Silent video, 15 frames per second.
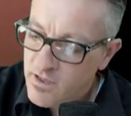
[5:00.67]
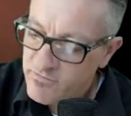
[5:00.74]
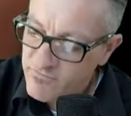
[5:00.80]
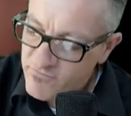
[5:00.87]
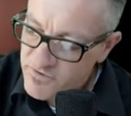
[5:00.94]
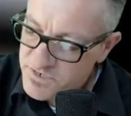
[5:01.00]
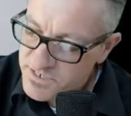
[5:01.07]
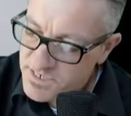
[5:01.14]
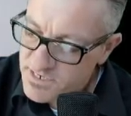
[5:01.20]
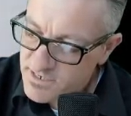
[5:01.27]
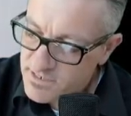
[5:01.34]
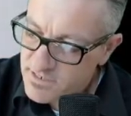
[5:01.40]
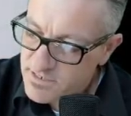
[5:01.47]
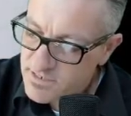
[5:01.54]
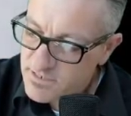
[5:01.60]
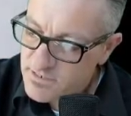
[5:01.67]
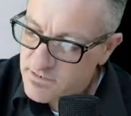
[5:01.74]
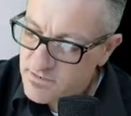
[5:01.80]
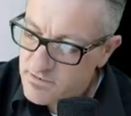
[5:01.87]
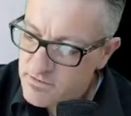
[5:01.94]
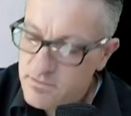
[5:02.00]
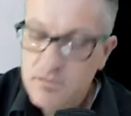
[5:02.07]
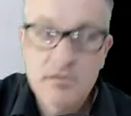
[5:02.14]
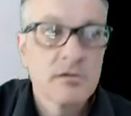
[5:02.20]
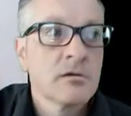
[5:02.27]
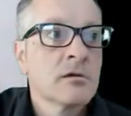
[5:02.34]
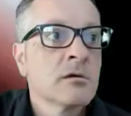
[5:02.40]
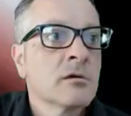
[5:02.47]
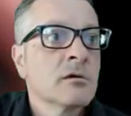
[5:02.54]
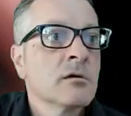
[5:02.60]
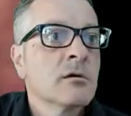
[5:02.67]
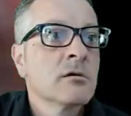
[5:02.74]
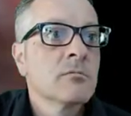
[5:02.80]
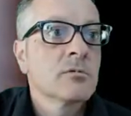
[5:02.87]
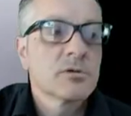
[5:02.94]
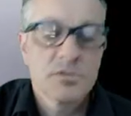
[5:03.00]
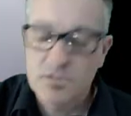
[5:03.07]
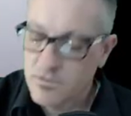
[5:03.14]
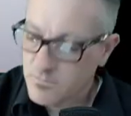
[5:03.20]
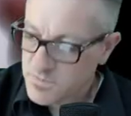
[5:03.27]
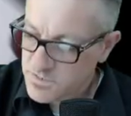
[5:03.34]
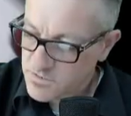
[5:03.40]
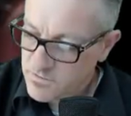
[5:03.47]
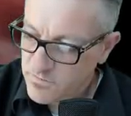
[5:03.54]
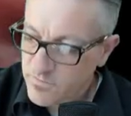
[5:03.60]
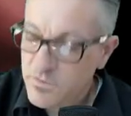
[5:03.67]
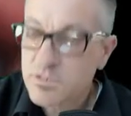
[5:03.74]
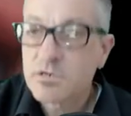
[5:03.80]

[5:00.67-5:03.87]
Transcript: And for 6, make sure I'm still on the